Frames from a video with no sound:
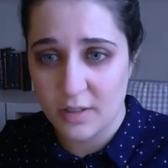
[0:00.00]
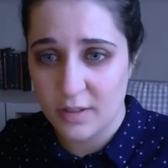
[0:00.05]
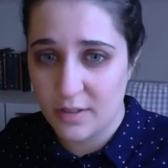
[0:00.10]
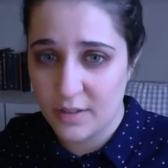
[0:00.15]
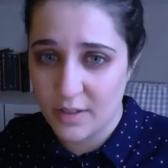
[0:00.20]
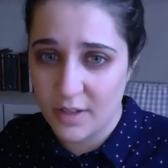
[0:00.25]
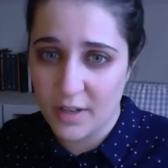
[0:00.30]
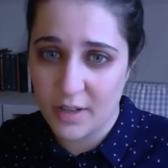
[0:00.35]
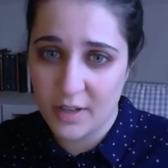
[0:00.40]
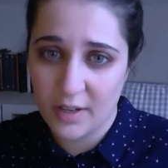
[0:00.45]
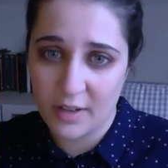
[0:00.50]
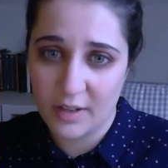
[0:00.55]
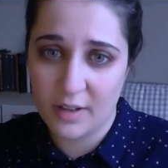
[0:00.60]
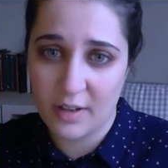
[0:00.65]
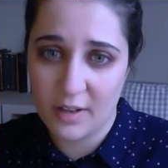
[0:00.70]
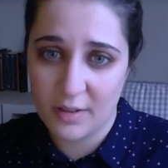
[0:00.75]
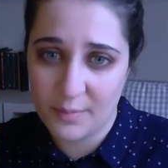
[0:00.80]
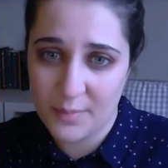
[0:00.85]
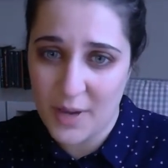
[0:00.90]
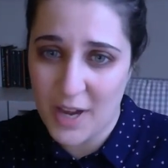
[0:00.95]
The
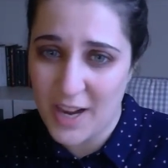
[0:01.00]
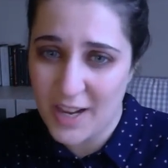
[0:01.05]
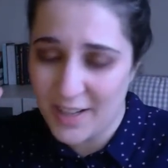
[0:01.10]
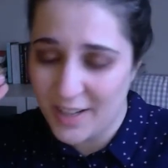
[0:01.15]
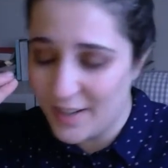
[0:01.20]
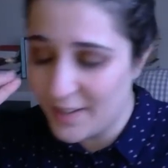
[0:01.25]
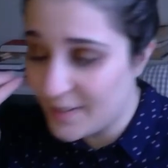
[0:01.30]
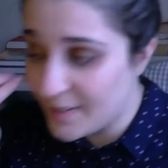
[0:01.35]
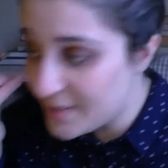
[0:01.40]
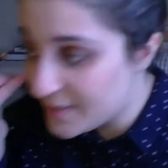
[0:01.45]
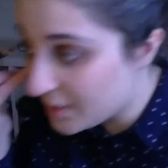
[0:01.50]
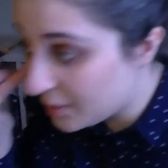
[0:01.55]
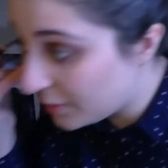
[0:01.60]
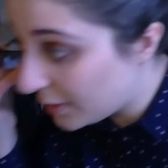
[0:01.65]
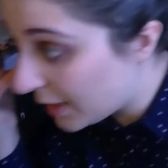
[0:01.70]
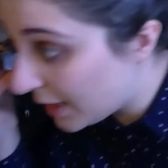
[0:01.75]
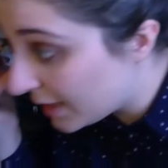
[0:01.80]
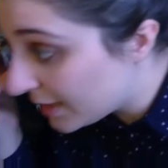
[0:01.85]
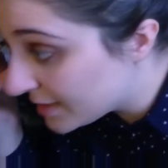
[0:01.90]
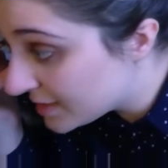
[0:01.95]
eyeliner is
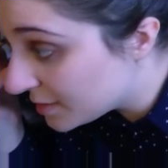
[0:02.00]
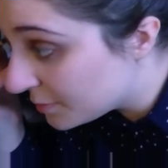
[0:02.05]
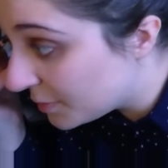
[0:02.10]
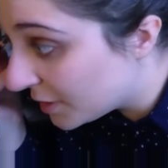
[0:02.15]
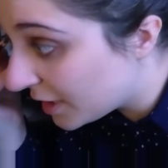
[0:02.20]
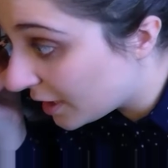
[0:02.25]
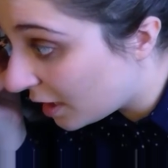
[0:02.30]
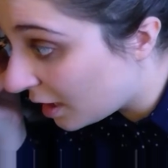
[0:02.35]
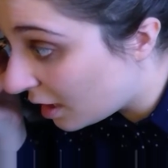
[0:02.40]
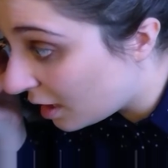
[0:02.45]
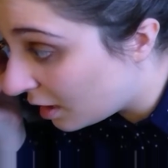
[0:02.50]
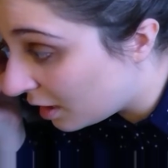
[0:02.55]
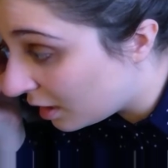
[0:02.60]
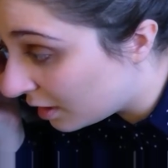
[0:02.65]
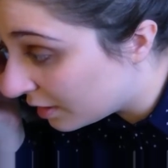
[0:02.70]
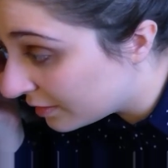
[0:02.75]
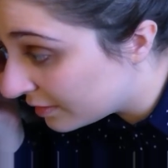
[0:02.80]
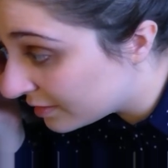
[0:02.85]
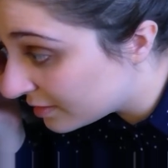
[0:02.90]
okay, it's a bit hard,